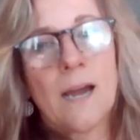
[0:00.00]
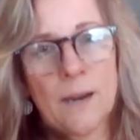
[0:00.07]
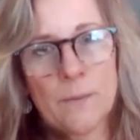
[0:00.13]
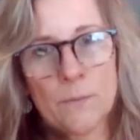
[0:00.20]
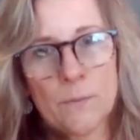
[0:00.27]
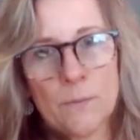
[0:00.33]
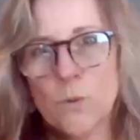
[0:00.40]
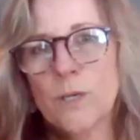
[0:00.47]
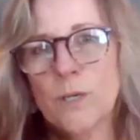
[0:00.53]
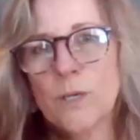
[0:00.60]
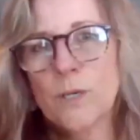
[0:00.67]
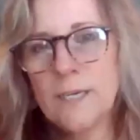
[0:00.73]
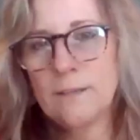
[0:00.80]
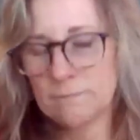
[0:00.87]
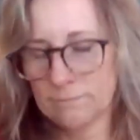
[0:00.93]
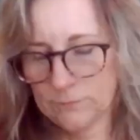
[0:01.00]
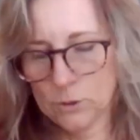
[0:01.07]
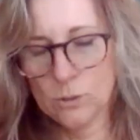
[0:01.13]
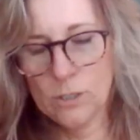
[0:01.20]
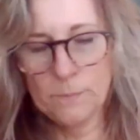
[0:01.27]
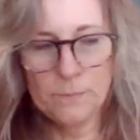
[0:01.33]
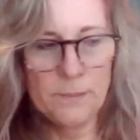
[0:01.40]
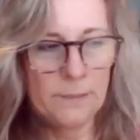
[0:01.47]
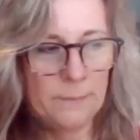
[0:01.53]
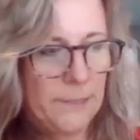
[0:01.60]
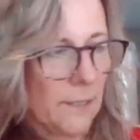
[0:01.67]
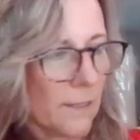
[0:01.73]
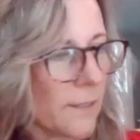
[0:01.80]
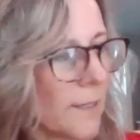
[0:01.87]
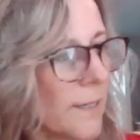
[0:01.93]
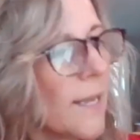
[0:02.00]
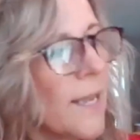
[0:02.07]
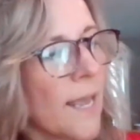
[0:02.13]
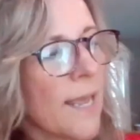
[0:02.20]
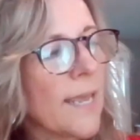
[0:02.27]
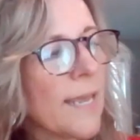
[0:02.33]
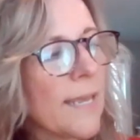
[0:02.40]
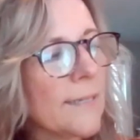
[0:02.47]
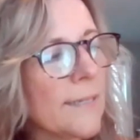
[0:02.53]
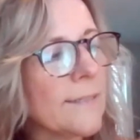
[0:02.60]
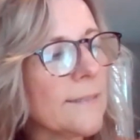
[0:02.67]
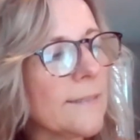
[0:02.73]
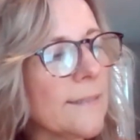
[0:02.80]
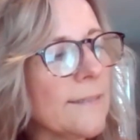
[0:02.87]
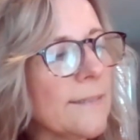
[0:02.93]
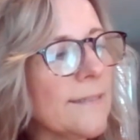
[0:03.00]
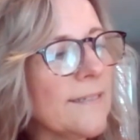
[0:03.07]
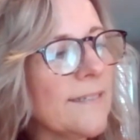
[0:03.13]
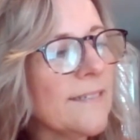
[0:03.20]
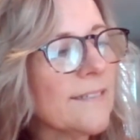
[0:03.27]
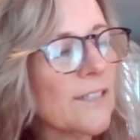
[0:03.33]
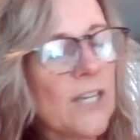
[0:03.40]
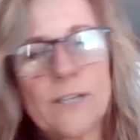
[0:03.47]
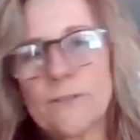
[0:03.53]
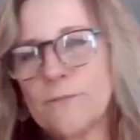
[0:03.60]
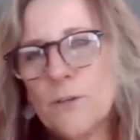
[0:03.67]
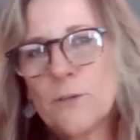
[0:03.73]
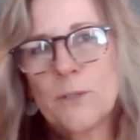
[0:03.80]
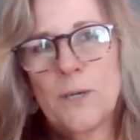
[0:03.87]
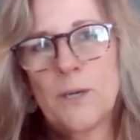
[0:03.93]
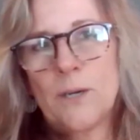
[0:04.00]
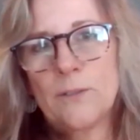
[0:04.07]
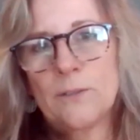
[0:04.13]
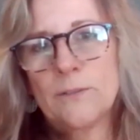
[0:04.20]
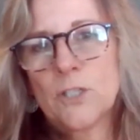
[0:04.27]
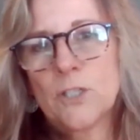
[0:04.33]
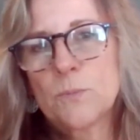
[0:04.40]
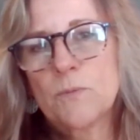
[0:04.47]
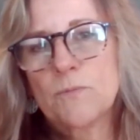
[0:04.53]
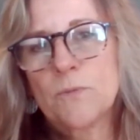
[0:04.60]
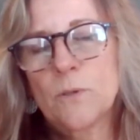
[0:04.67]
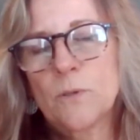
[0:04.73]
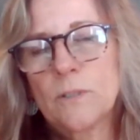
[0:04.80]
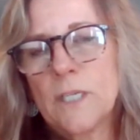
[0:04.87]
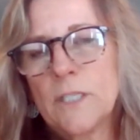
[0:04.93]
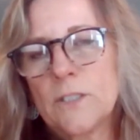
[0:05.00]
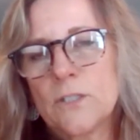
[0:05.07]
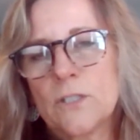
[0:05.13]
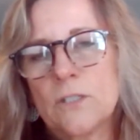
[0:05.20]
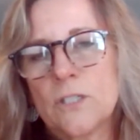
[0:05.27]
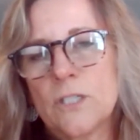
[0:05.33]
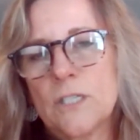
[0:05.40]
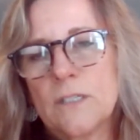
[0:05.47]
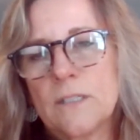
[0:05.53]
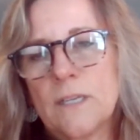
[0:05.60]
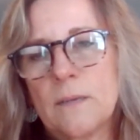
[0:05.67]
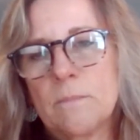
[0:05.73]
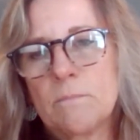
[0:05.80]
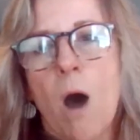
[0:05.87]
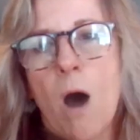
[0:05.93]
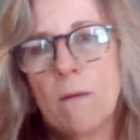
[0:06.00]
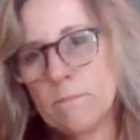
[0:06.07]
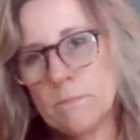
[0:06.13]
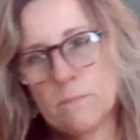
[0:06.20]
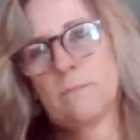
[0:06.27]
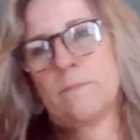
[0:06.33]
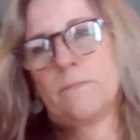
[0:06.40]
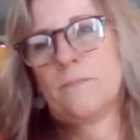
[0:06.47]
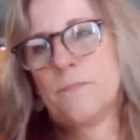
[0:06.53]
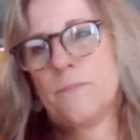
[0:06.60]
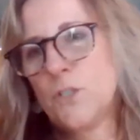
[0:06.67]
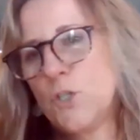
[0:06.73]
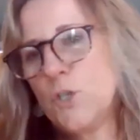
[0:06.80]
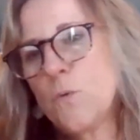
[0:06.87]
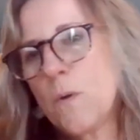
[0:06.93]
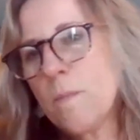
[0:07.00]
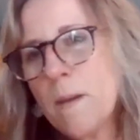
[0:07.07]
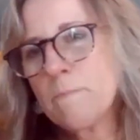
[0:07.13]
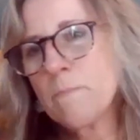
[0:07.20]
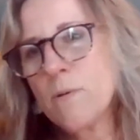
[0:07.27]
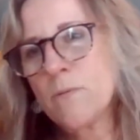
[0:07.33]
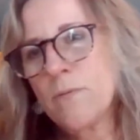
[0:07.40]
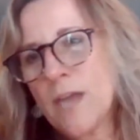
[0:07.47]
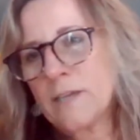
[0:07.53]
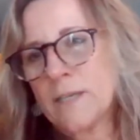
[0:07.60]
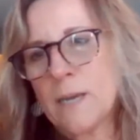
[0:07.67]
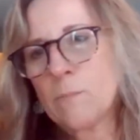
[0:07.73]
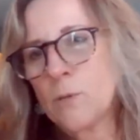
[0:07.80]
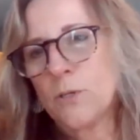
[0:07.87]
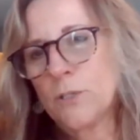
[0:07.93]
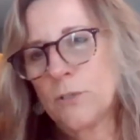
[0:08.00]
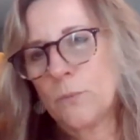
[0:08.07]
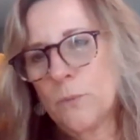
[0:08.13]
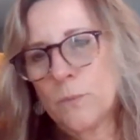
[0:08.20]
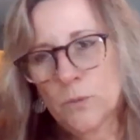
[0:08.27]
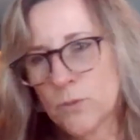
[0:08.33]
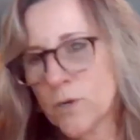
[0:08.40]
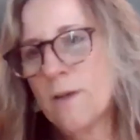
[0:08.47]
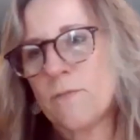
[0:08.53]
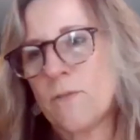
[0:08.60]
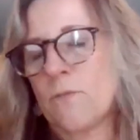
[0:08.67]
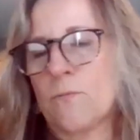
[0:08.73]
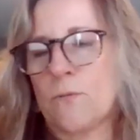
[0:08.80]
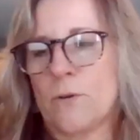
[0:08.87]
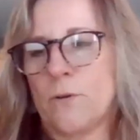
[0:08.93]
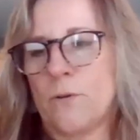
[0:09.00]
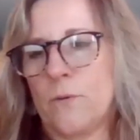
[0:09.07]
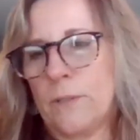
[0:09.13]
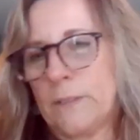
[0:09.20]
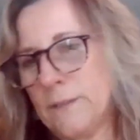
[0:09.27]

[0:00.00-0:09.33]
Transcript: I was working at corporate America and got a phone call just before lunch. And she said, Mom, do you remember that neighborhood we were driving through?